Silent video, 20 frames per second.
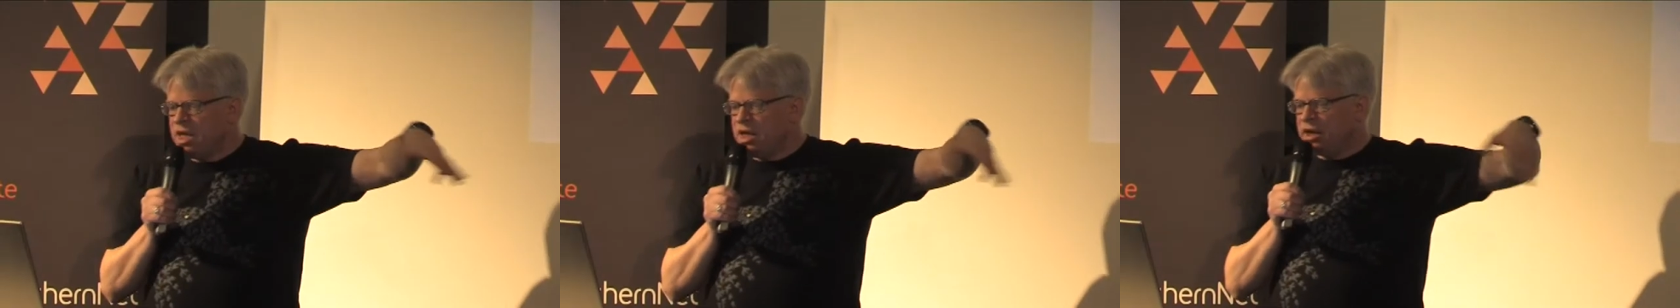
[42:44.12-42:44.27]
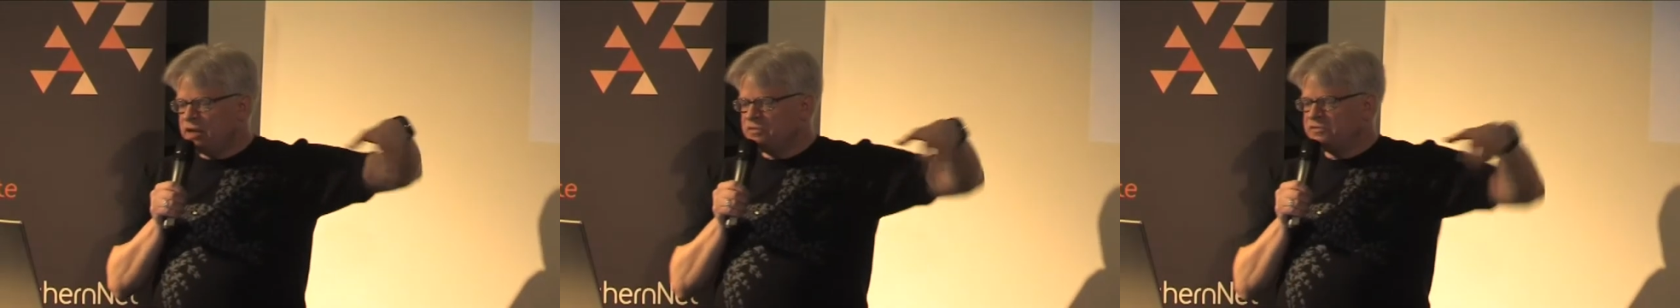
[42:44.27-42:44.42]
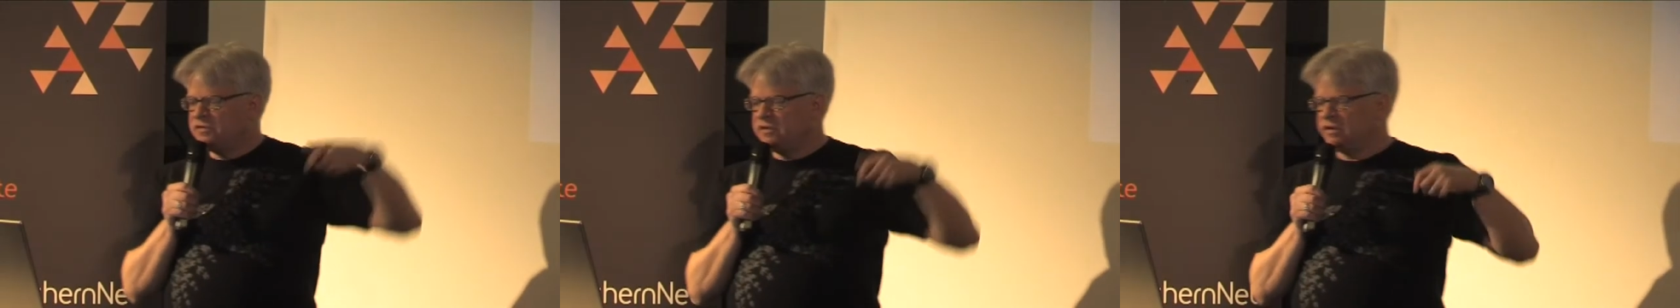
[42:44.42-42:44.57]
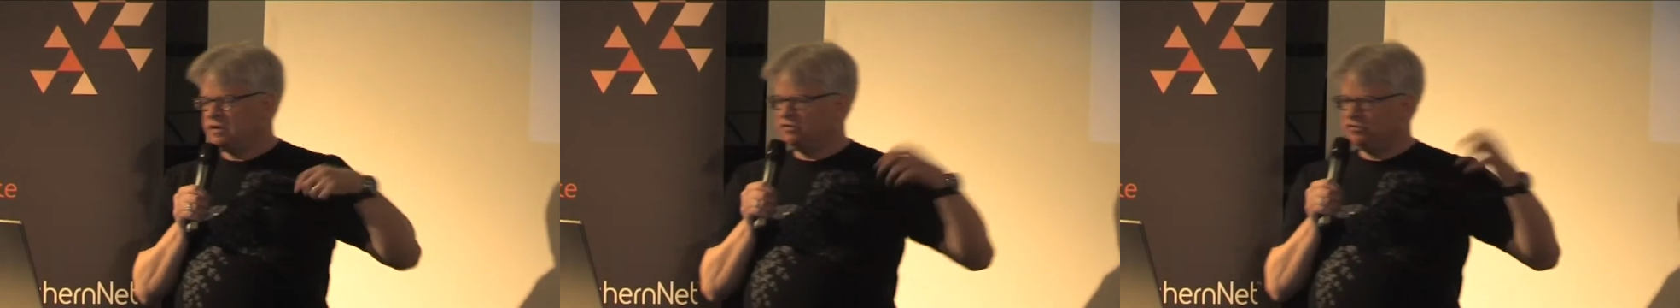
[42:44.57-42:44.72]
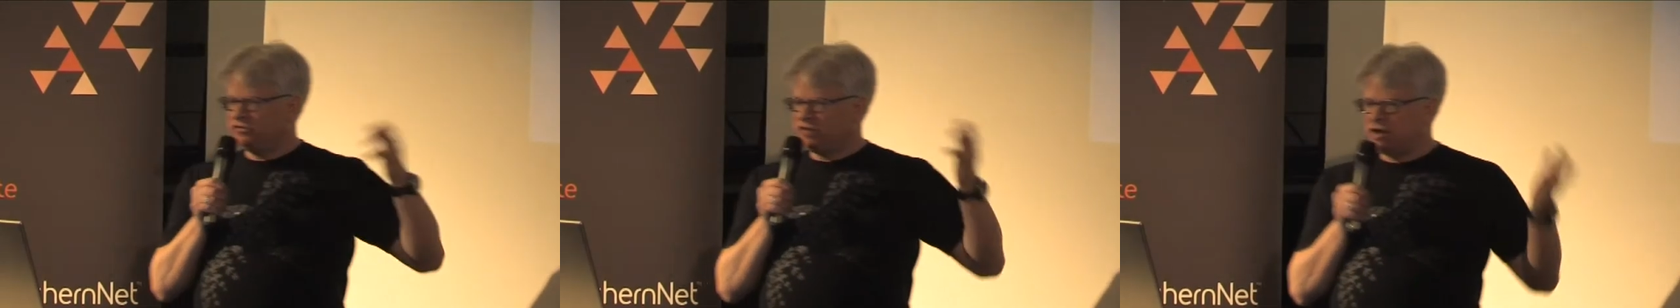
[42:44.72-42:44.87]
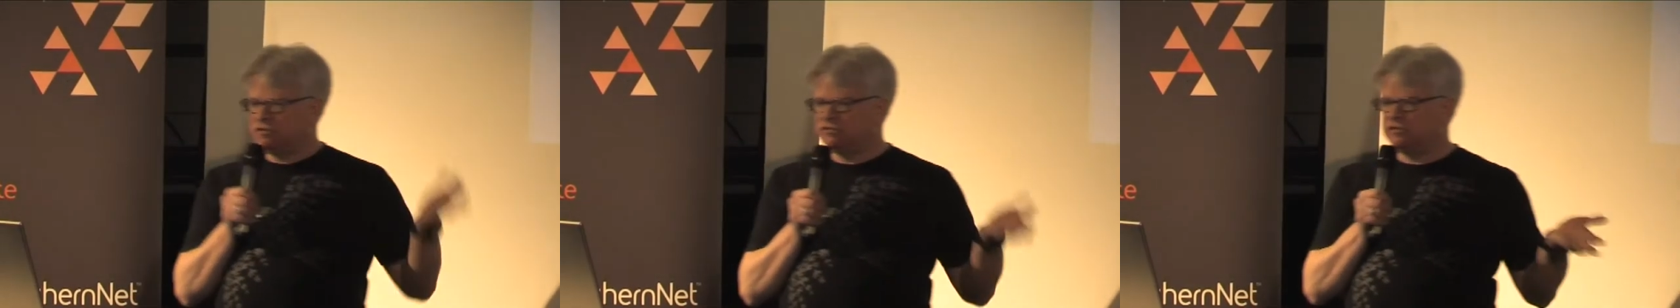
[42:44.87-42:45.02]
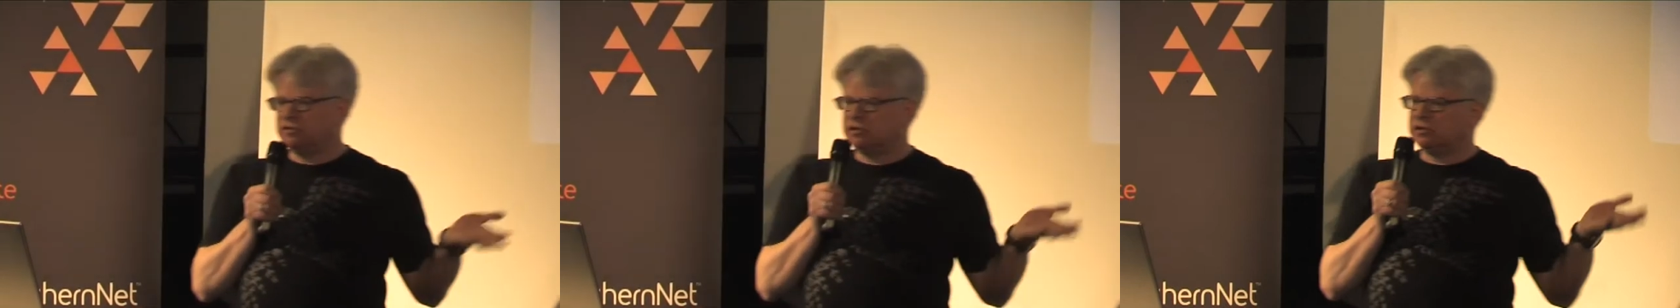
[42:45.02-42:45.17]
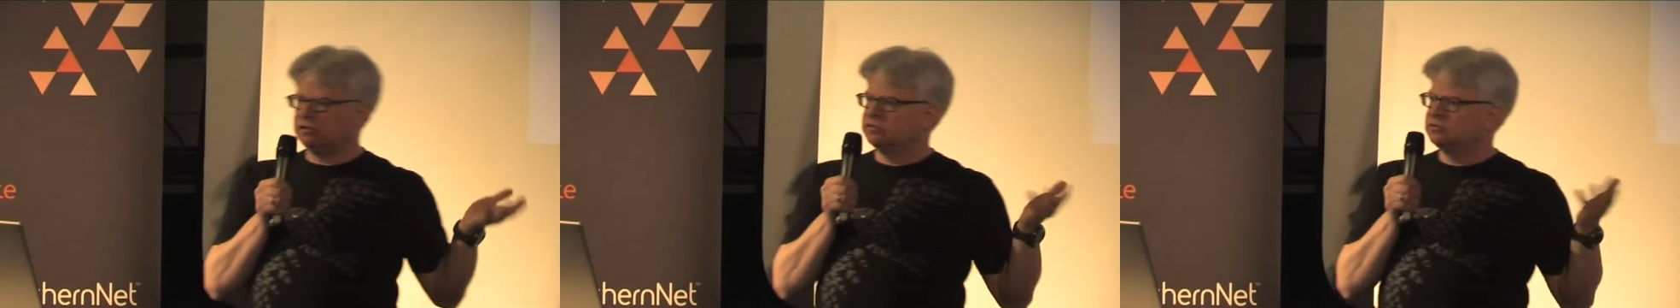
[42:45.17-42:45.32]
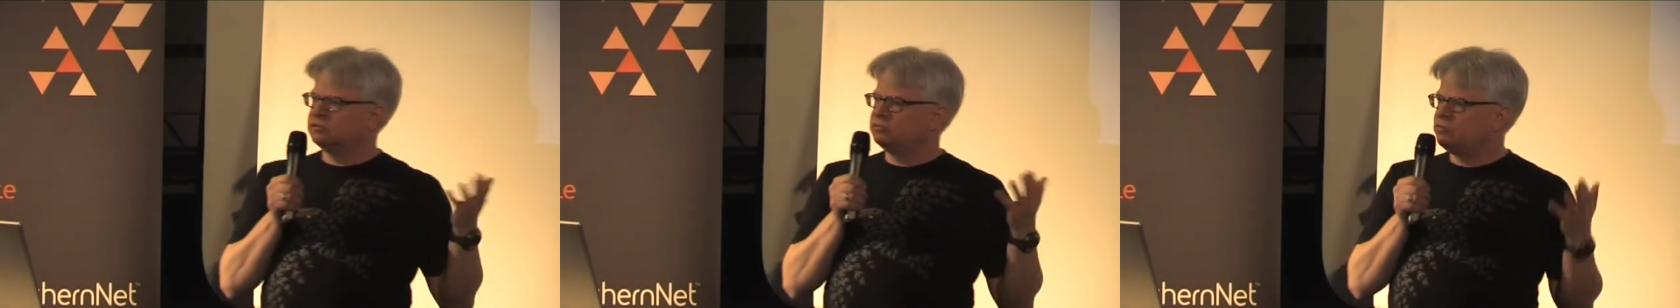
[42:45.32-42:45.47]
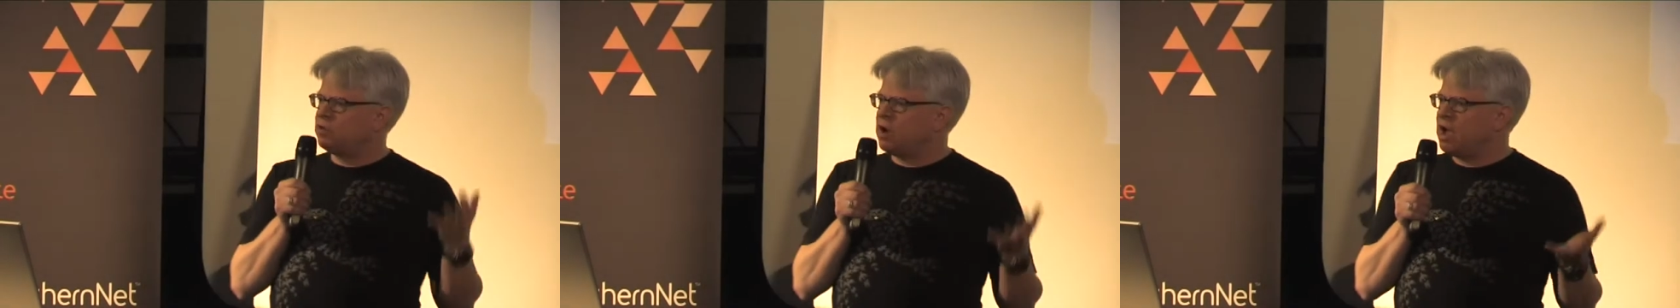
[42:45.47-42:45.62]
It's an
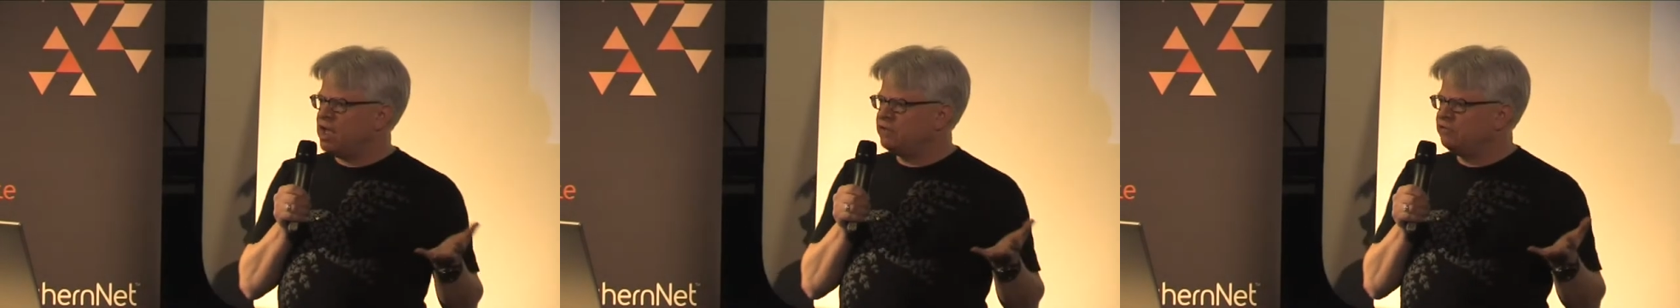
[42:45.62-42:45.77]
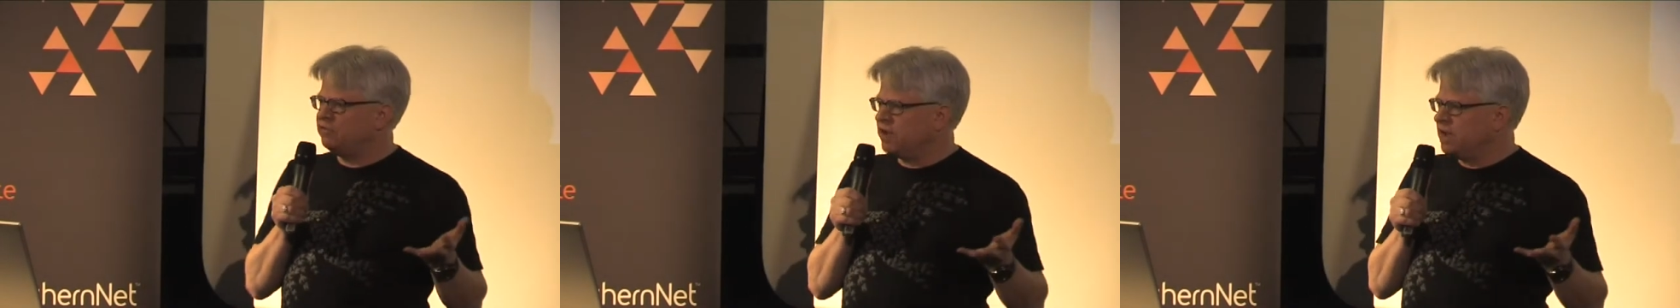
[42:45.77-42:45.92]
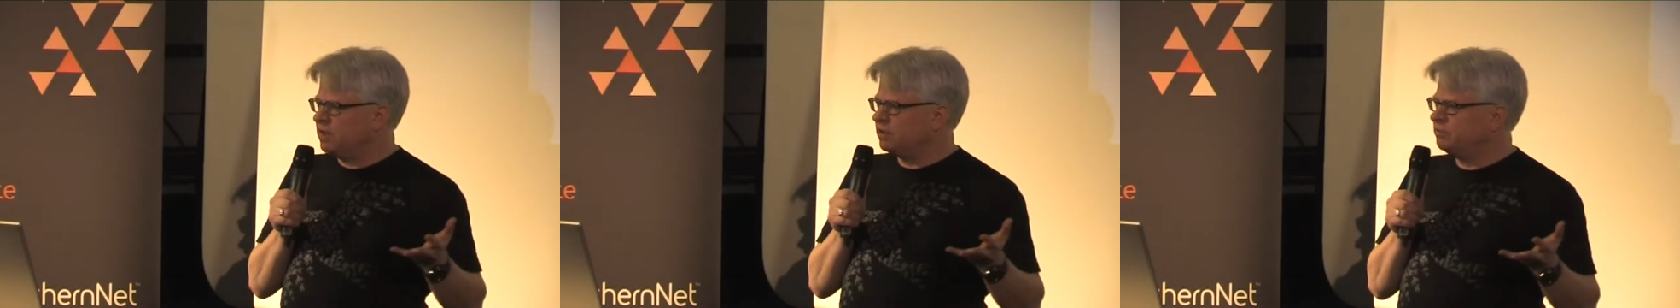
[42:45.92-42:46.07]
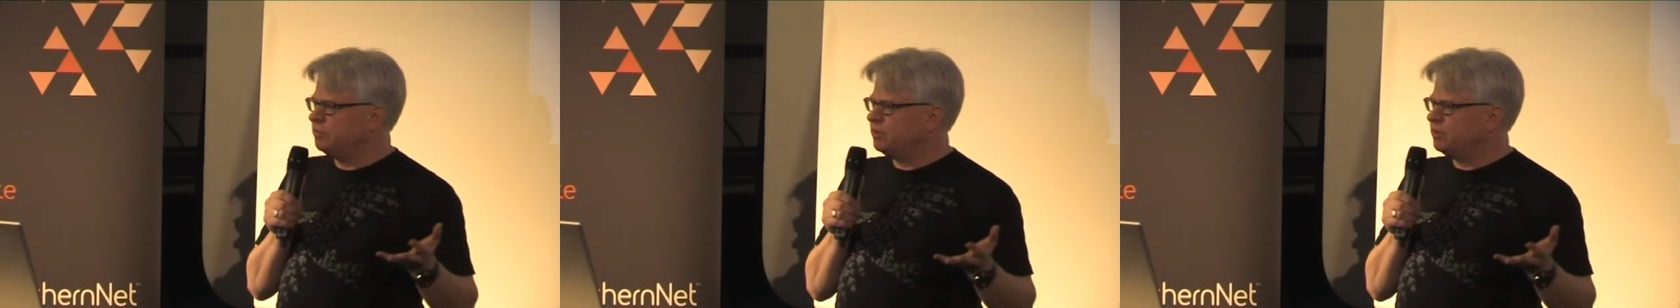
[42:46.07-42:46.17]
essential project,